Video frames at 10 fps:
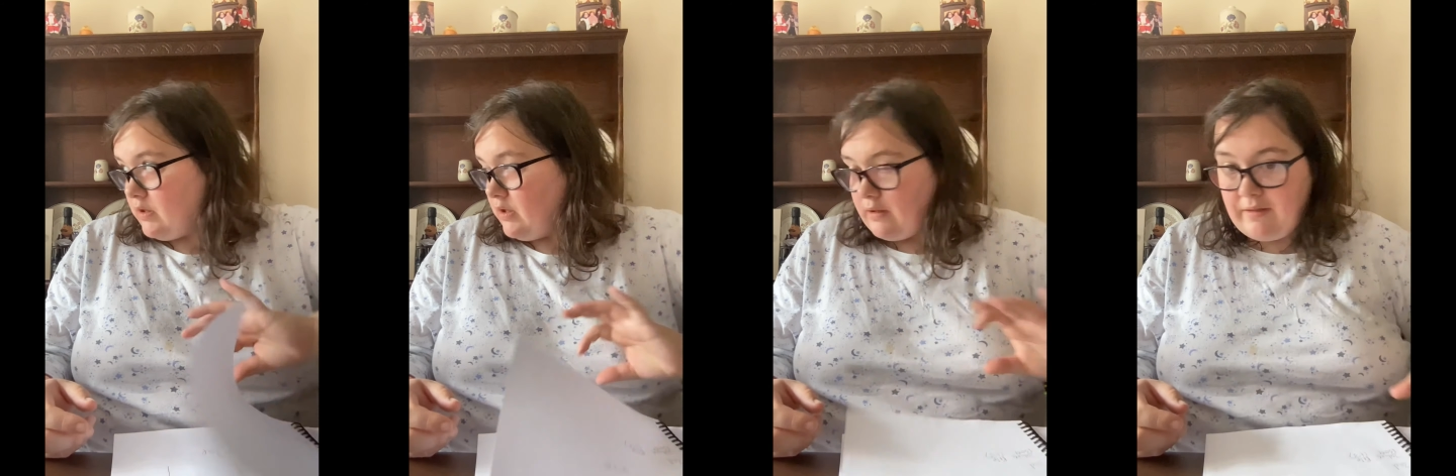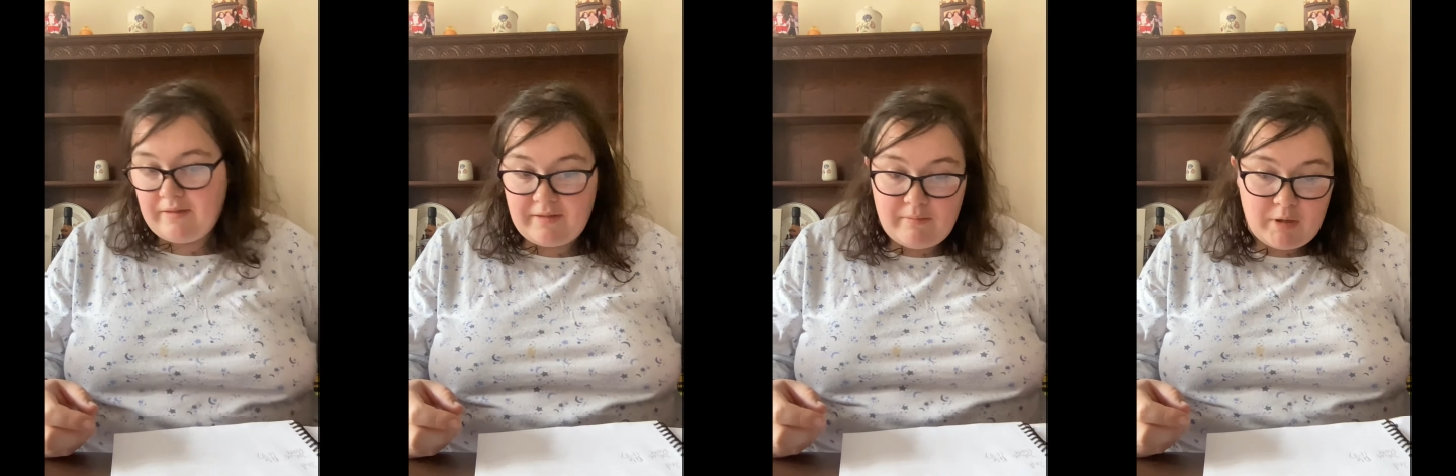this
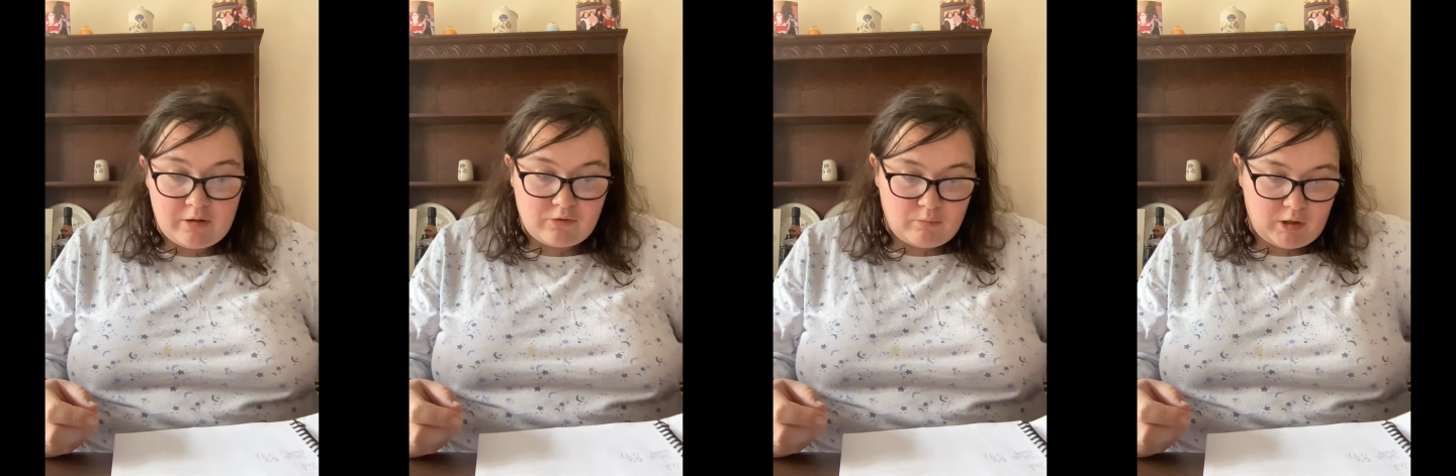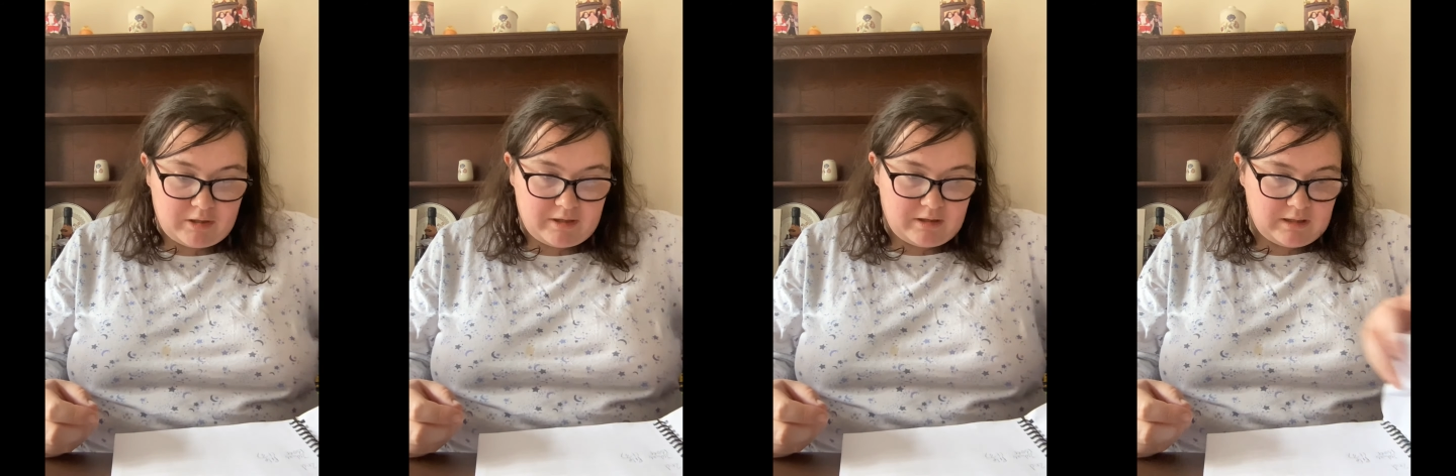is similar to what
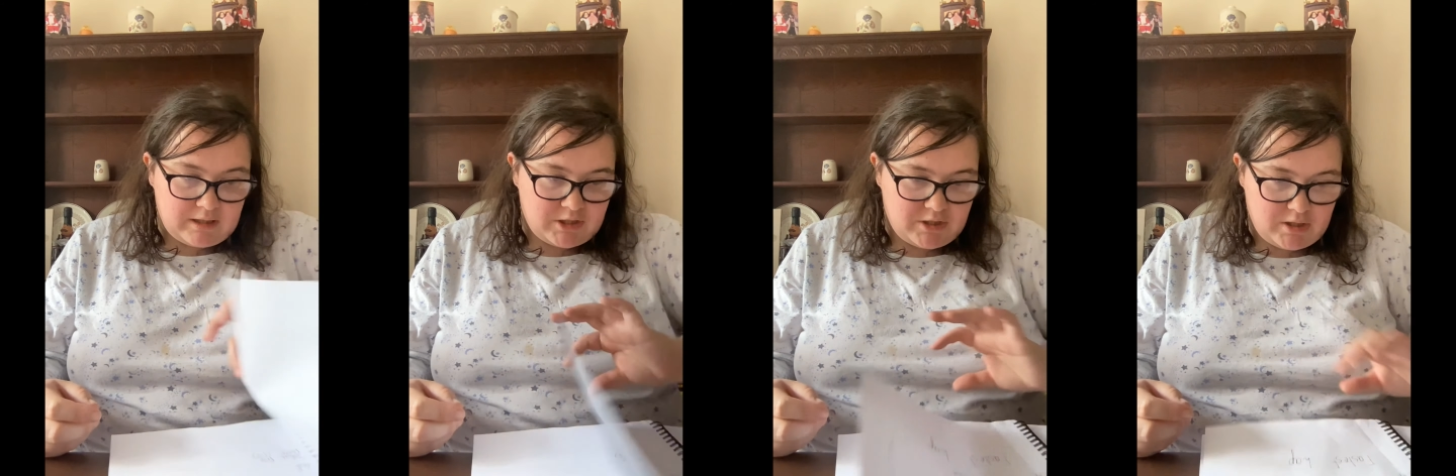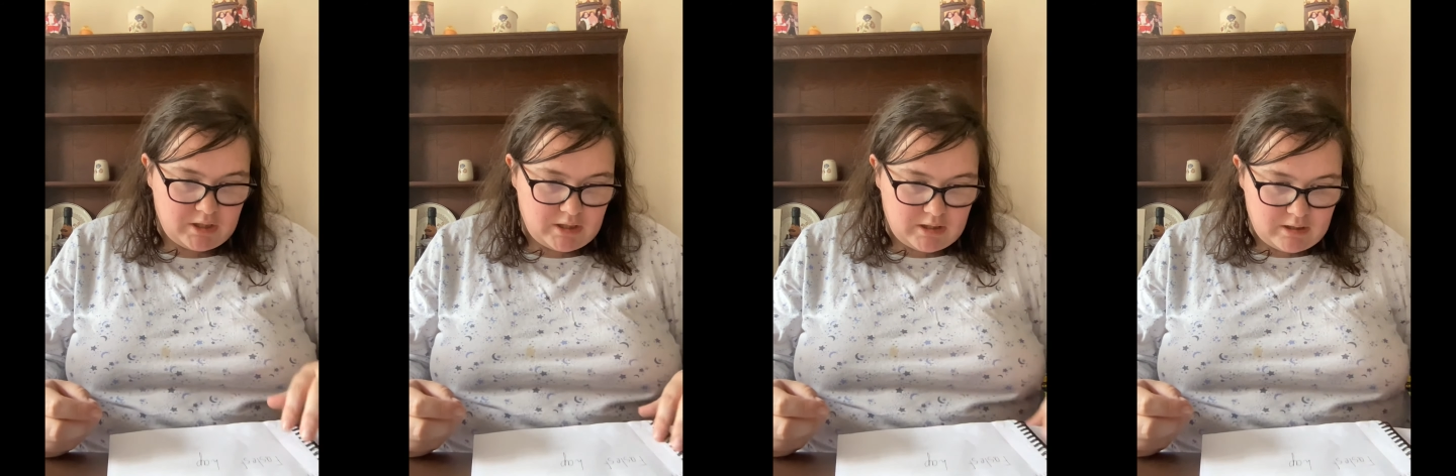I did last
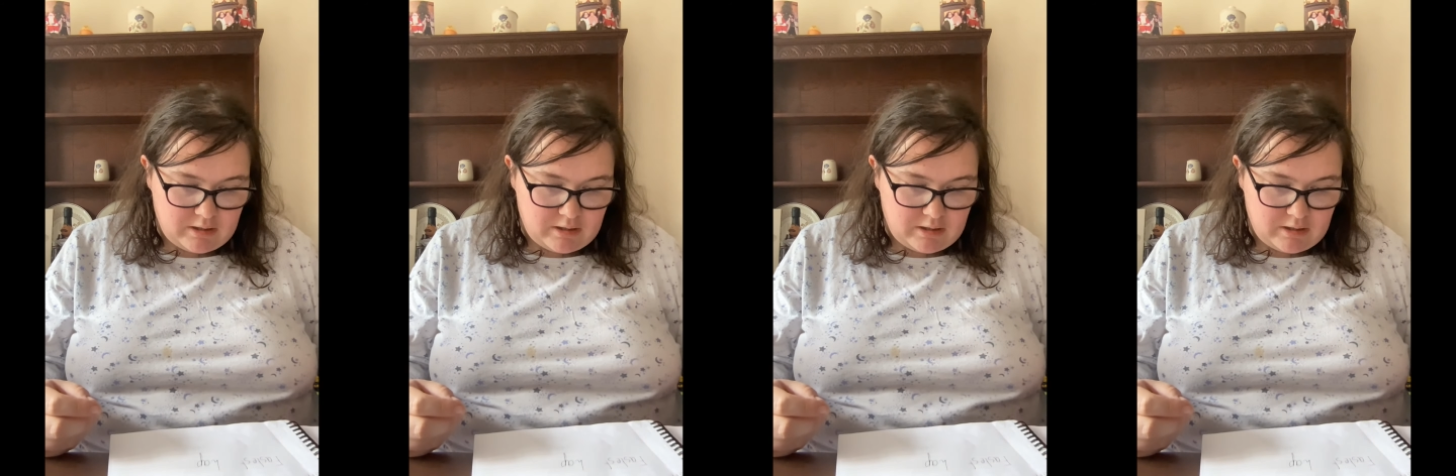year.